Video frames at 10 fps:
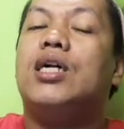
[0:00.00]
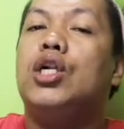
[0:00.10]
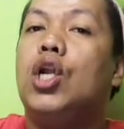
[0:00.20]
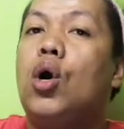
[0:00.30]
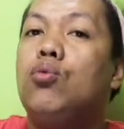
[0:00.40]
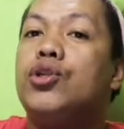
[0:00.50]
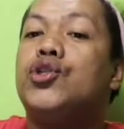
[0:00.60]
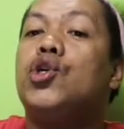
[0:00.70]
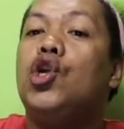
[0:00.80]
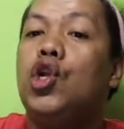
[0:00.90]

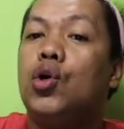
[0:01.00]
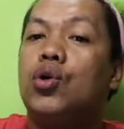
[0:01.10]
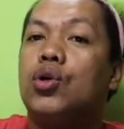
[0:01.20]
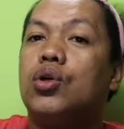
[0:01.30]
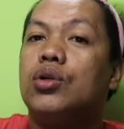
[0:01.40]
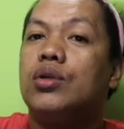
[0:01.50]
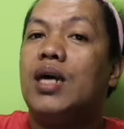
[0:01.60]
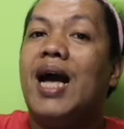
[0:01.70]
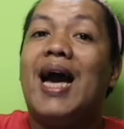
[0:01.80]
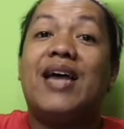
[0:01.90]
closer look
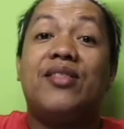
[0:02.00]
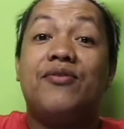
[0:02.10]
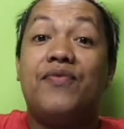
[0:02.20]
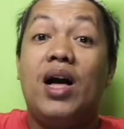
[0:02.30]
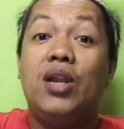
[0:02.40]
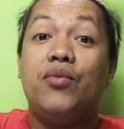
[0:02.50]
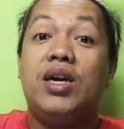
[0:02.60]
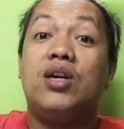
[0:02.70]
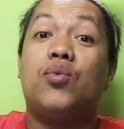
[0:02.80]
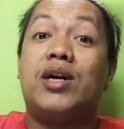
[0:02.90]
at the following